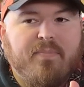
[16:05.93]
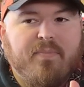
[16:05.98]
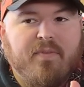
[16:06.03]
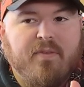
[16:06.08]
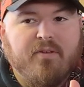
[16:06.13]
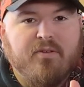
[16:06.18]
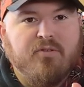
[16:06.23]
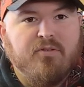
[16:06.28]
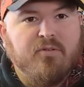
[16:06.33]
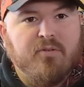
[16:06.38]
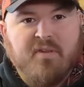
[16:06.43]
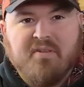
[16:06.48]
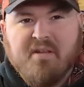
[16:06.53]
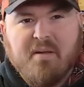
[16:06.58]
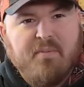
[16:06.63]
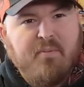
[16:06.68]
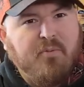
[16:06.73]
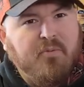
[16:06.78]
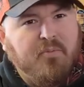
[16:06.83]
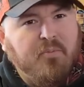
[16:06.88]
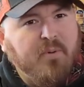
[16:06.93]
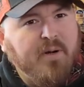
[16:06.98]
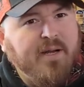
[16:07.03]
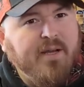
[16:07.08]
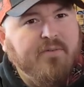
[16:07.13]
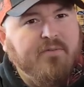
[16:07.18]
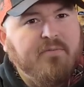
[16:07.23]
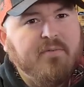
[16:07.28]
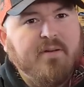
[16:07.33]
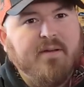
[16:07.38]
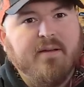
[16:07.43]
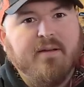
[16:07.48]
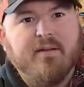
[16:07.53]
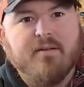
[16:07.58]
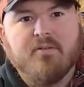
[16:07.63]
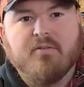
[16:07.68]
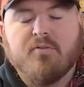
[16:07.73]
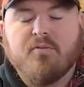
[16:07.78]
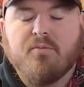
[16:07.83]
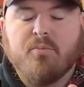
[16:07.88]
The same thing with Reef
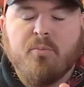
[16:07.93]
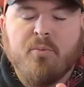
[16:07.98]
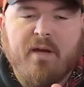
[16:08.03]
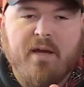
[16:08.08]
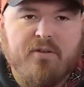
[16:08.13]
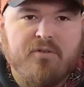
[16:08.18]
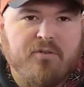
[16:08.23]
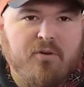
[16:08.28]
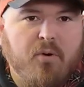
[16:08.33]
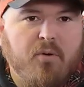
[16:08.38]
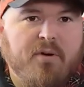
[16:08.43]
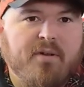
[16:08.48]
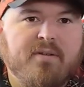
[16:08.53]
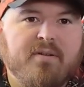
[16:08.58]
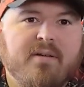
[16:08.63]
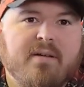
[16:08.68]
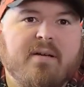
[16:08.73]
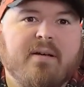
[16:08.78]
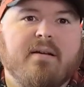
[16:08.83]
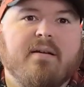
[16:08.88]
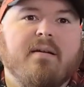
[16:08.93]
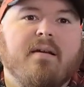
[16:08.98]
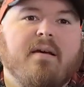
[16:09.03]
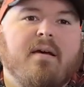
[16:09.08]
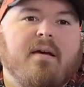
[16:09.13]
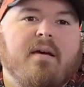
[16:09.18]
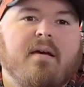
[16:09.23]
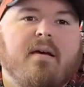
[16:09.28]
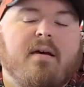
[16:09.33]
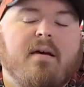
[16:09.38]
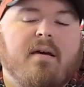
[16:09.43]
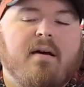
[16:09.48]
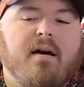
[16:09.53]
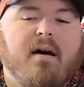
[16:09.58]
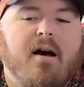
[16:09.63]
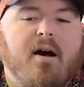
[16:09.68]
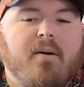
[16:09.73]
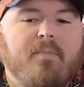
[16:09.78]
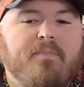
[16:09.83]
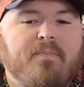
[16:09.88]
is we got sodas in.
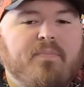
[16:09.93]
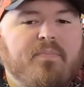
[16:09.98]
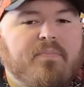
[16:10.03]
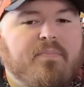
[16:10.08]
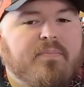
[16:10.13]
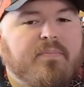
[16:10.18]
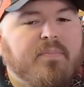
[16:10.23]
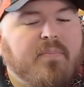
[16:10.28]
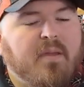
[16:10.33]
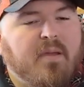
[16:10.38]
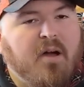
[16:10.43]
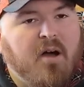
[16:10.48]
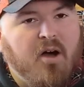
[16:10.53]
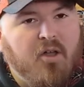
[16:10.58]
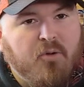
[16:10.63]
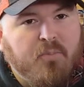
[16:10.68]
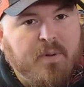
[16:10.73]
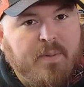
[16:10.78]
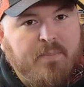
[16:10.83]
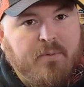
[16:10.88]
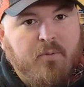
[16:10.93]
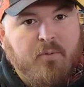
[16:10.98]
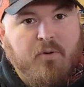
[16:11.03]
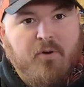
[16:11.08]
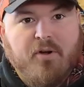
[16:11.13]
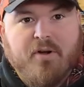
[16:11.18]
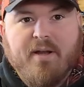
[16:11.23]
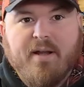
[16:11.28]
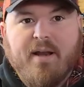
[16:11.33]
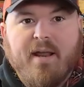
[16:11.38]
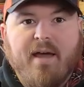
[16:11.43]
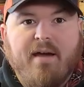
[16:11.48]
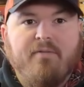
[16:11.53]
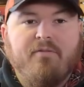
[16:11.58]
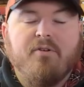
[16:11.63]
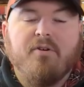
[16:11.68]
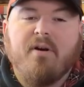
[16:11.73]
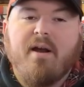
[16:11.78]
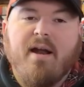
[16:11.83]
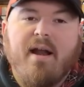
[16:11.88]
Other people were looking
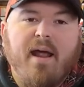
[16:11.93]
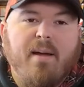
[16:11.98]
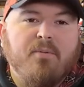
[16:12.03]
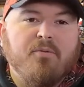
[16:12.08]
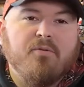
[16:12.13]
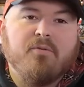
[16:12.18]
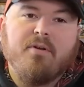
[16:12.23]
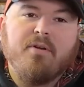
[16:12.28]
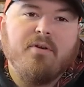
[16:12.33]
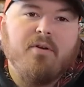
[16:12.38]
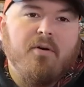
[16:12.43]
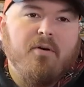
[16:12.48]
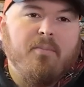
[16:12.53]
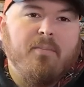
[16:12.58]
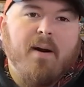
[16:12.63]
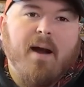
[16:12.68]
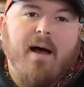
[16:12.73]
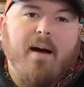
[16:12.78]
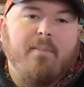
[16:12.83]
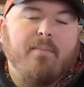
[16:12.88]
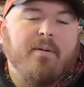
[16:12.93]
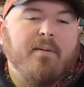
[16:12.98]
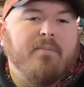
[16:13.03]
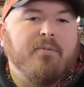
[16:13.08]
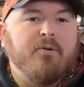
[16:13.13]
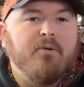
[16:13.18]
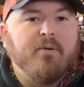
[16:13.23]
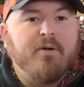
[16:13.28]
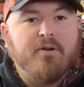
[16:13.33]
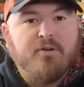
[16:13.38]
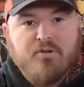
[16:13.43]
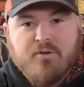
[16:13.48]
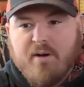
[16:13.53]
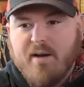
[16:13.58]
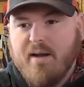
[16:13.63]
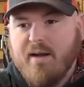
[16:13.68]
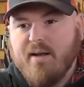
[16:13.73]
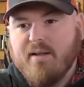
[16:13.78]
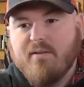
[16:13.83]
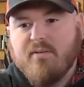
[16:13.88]
after, had absolutely no problem doing
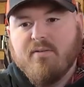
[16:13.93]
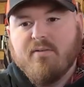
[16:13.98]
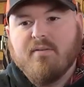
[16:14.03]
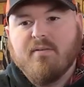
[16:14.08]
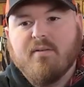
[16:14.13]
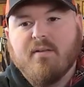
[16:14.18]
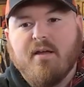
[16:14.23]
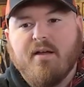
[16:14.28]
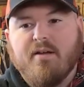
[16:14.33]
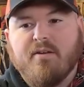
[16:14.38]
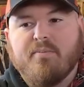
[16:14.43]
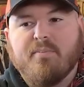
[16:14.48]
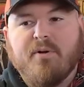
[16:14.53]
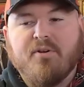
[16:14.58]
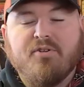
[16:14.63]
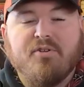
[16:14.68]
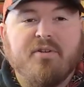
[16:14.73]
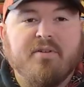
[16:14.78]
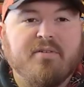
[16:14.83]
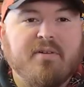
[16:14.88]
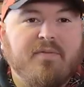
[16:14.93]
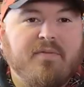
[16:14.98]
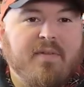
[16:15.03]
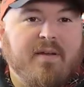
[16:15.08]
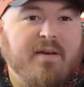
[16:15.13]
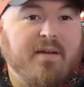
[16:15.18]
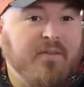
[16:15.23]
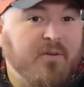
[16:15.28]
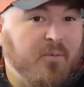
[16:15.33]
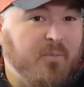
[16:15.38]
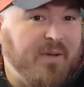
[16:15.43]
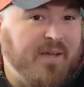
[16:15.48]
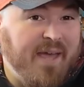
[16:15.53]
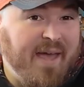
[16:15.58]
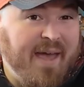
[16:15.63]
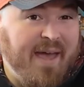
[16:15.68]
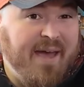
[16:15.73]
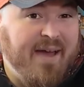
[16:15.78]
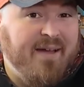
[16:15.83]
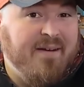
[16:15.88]
trades, especially stuff that either we
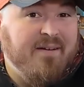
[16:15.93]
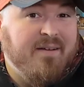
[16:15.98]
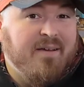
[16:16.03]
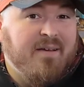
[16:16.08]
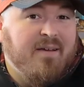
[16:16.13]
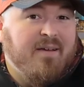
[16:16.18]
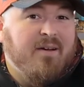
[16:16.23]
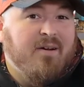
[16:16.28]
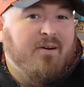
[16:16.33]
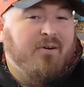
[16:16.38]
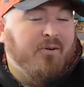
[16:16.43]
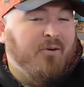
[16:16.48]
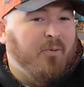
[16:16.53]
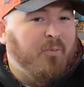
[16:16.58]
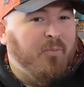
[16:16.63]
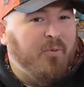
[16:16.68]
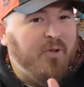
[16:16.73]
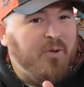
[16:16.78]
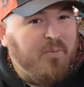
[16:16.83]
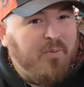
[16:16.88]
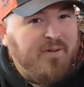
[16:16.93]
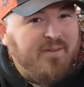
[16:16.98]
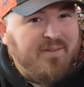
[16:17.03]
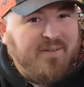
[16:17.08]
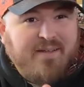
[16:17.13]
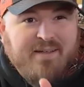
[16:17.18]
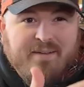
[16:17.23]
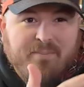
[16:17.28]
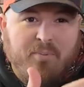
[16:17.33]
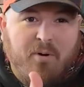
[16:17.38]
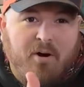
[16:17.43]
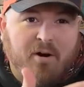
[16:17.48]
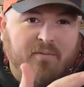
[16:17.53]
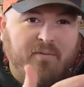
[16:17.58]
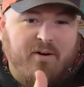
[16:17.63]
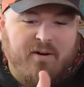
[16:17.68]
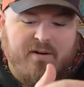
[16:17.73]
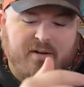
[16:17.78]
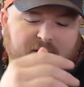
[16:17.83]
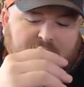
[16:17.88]
had or really wasn't part of
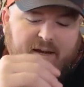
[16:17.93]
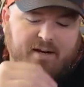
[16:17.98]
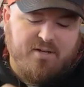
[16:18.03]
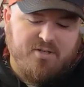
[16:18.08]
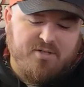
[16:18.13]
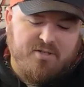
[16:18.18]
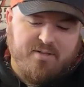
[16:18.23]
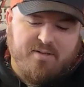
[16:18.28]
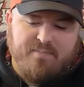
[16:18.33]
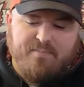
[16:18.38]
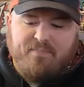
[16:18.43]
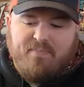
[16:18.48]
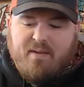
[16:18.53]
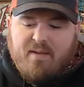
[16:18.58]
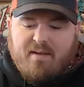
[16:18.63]
our collection.